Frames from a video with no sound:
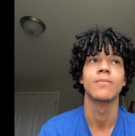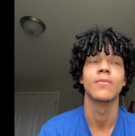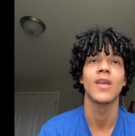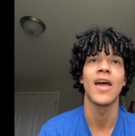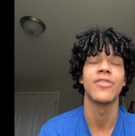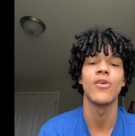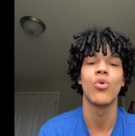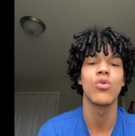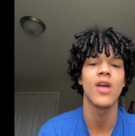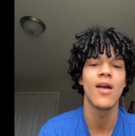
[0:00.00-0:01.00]

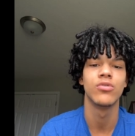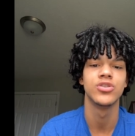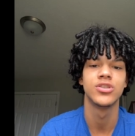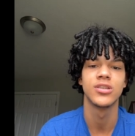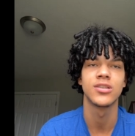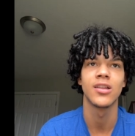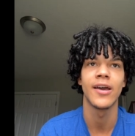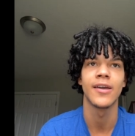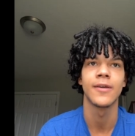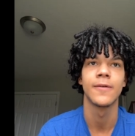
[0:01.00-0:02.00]
I was just
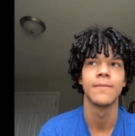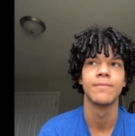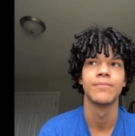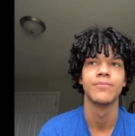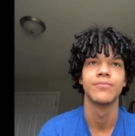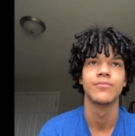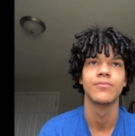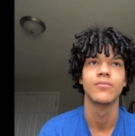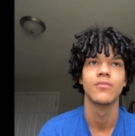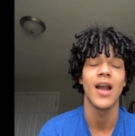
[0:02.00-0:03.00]
like,
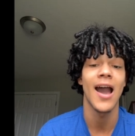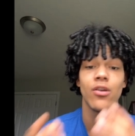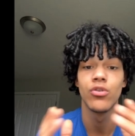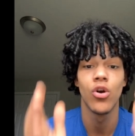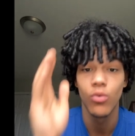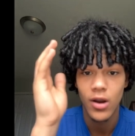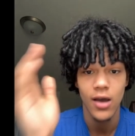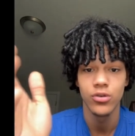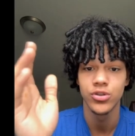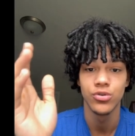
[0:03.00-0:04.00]
I don't know what I
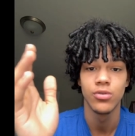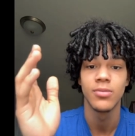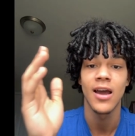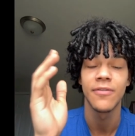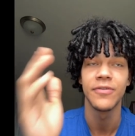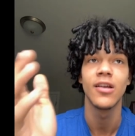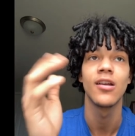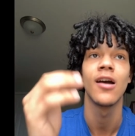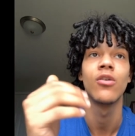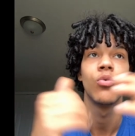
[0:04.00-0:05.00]
was doing, but I figured
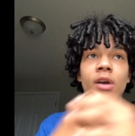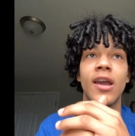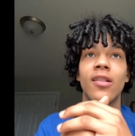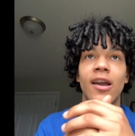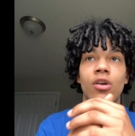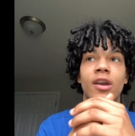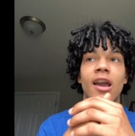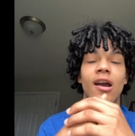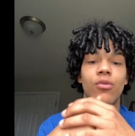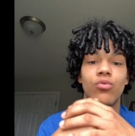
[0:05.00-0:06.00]
out a way. Like,
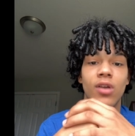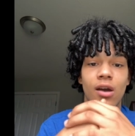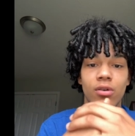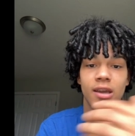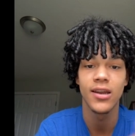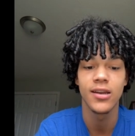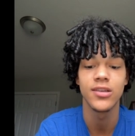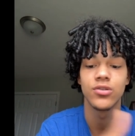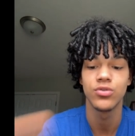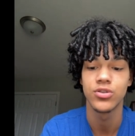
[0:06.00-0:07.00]
okay, when I would get in
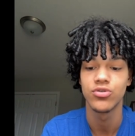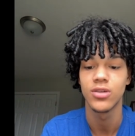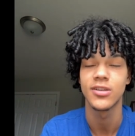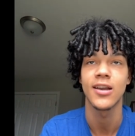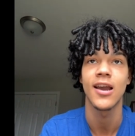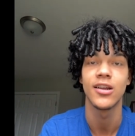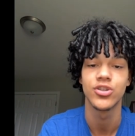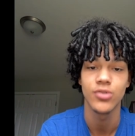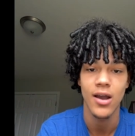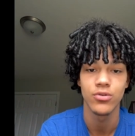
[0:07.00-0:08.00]
these lucid dreams,
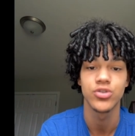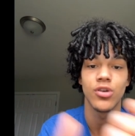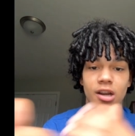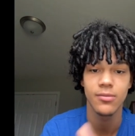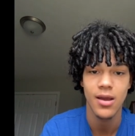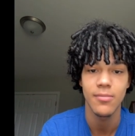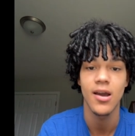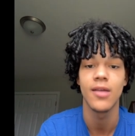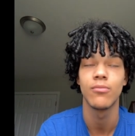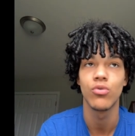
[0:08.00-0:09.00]
I was training my
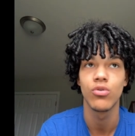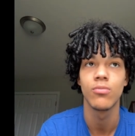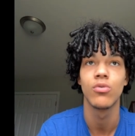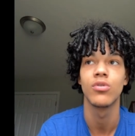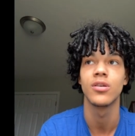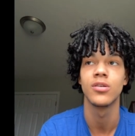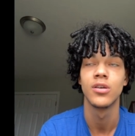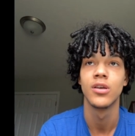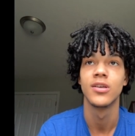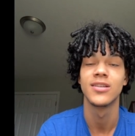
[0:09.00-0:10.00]
mind more and more to
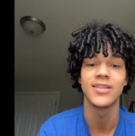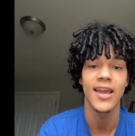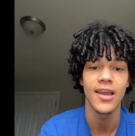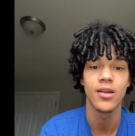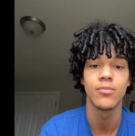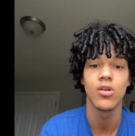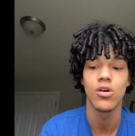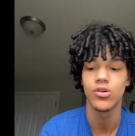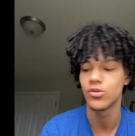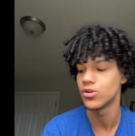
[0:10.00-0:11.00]
stay in them
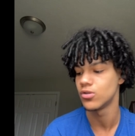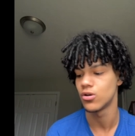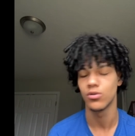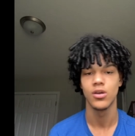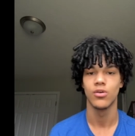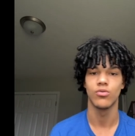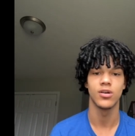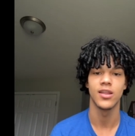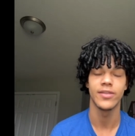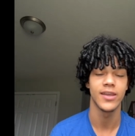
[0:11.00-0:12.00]
longer. You know, one
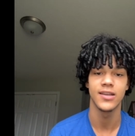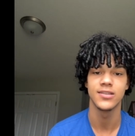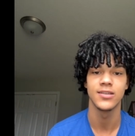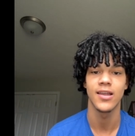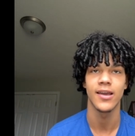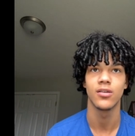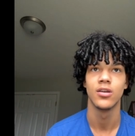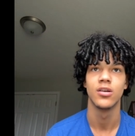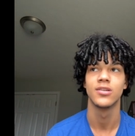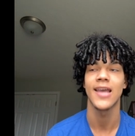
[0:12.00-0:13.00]
of the things is like
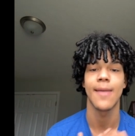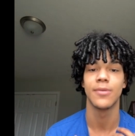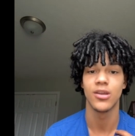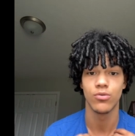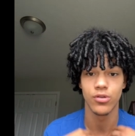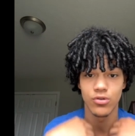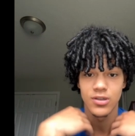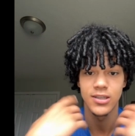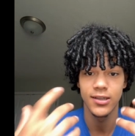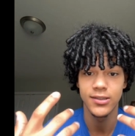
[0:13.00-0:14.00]
tapping in with your
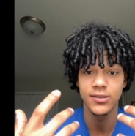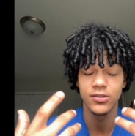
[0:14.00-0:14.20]
senses.